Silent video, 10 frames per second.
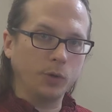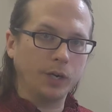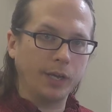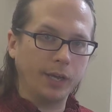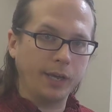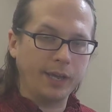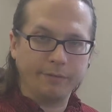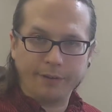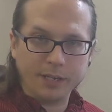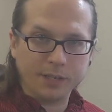want to
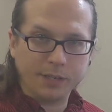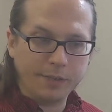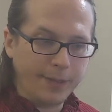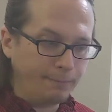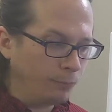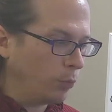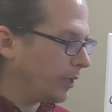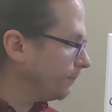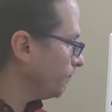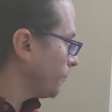invest in them?
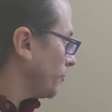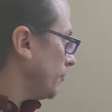Well,